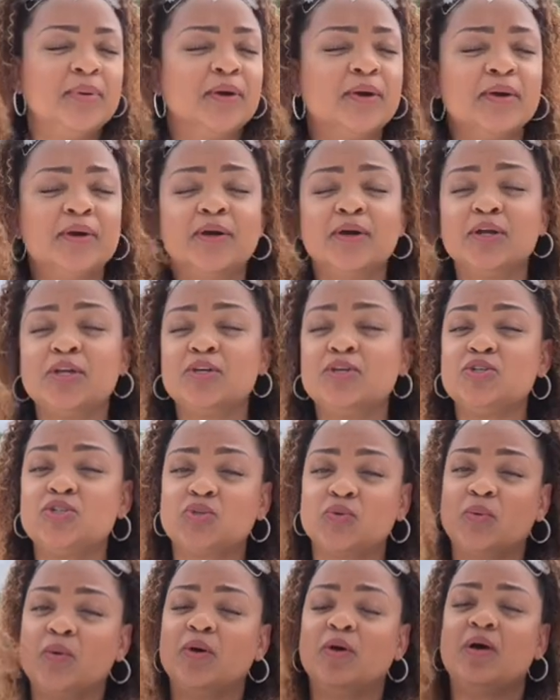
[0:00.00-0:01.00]
per
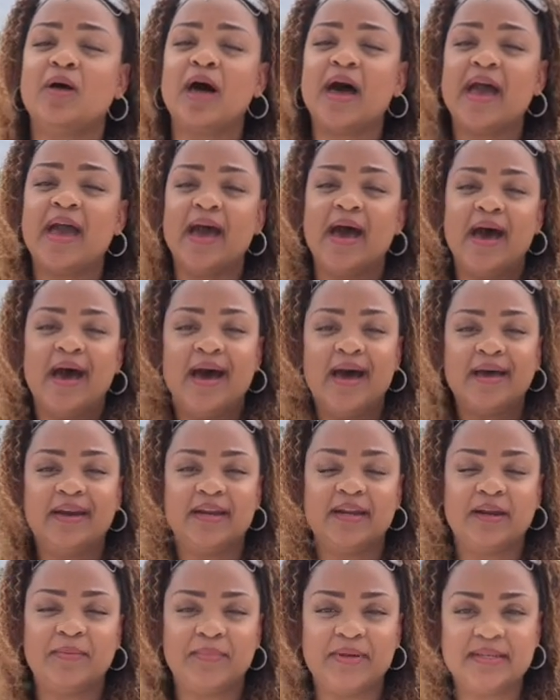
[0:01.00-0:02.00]
usual, I had
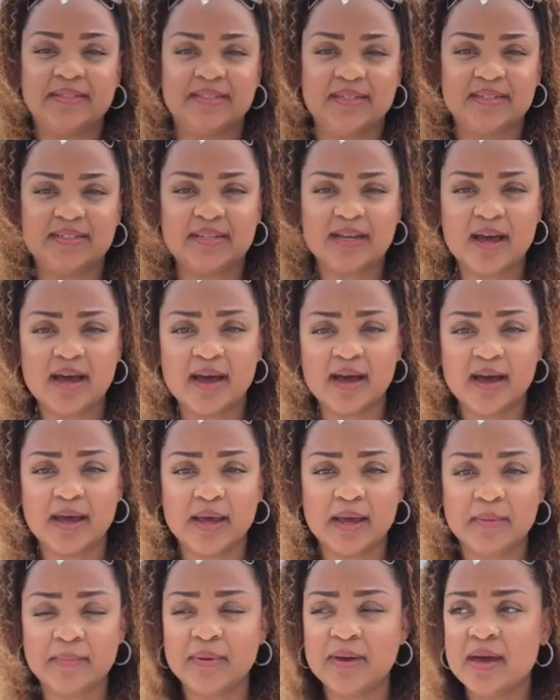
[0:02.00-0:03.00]
an amazing
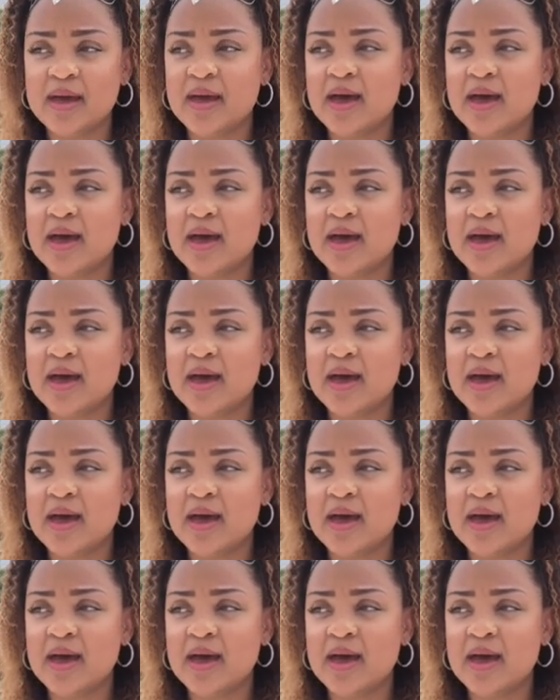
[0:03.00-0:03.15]
time.